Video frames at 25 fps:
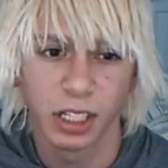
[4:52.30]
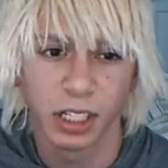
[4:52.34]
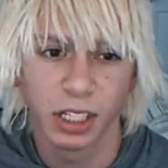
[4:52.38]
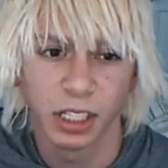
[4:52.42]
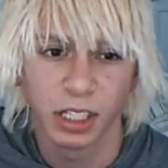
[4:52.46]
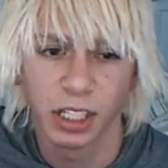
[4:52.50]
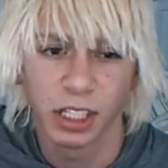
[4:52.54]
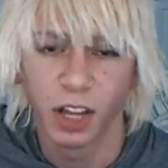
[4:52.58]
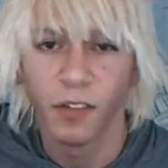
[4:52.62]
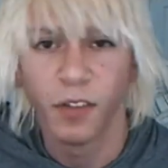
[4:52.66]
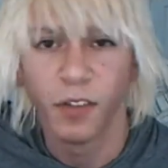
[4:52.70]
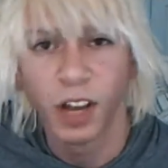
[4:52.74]

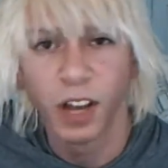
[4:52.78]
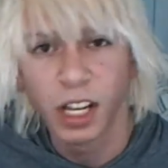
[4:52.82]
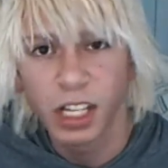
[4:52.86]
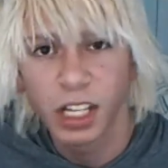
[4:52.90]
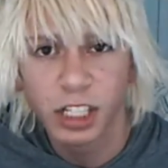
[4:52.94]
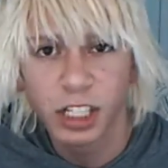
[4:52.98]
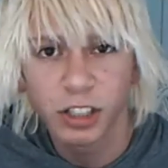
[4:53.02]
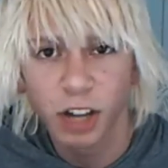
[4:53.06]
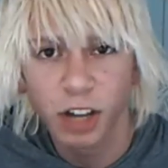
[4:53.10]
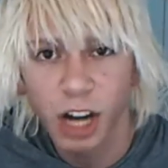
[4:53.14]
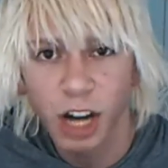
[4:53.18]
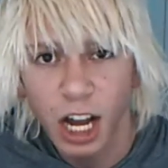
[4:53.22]
the villain
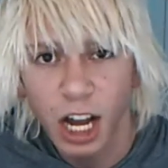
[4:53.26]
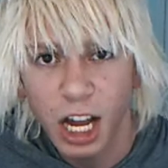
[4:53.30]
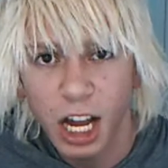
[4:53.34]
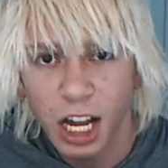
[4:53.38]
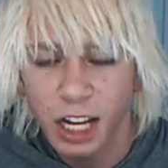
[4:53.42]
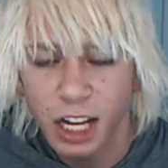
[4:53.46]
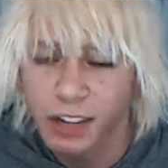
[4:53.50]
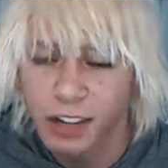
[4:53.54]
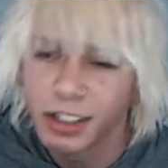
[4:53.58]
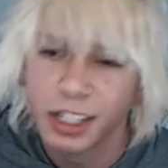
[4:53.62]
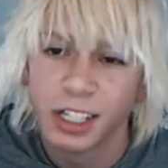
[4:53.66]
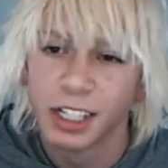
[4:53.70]

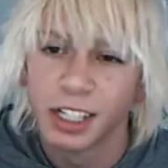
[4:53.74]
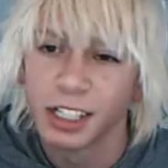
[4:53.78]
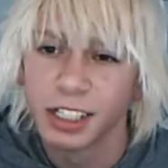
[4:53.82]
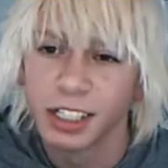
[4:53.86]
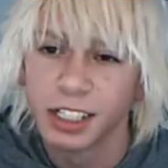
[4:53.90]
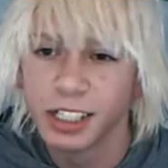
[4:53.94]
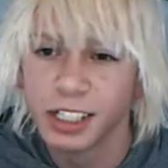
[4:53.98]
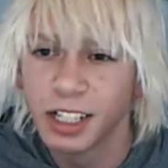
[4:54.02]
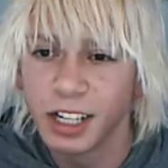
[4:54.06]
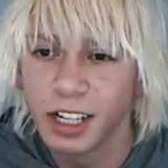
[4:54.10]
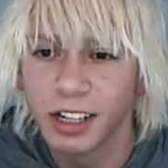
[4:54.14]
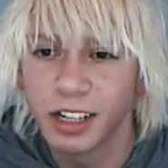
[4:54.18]
drive?
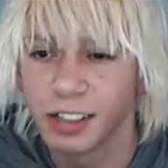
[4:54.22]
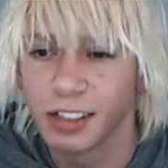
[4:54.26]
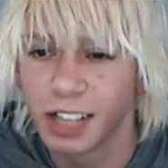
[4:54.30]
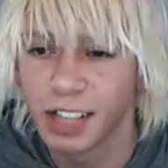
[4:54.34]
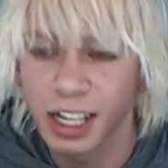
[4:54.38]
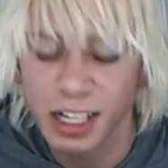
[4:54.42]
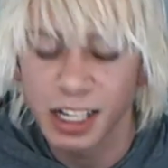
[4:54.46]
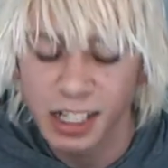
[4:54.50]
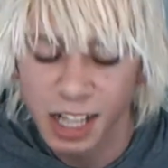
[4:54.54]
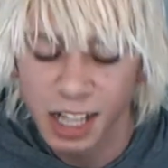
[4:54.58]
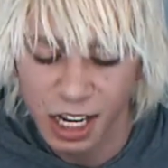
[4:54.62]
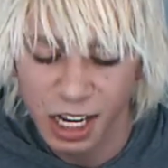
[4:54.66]
No,
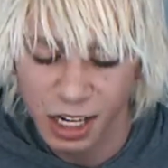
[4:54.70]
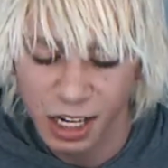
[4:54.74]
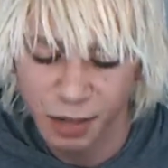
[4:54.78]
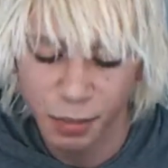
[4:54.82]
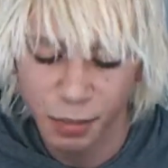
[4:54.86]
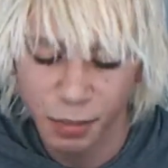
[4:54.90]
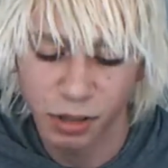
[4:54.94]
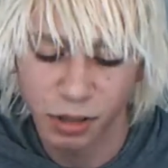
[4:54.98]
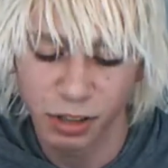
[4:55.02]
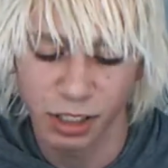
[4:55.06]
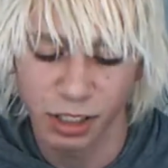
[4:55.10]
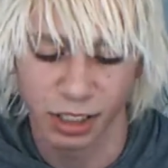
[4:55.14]
that's not
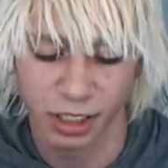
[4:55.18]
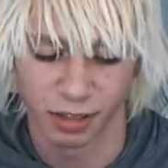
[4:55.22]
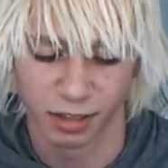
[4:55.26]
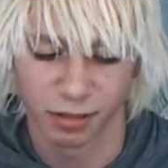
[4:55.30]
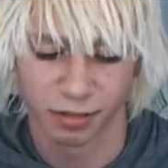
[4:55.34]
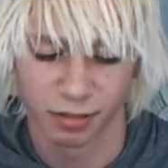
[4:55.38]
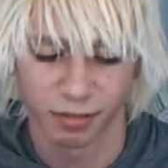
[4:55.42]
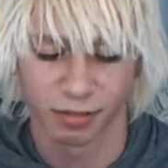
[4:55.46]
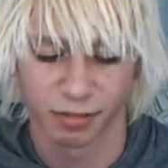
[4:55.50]
important.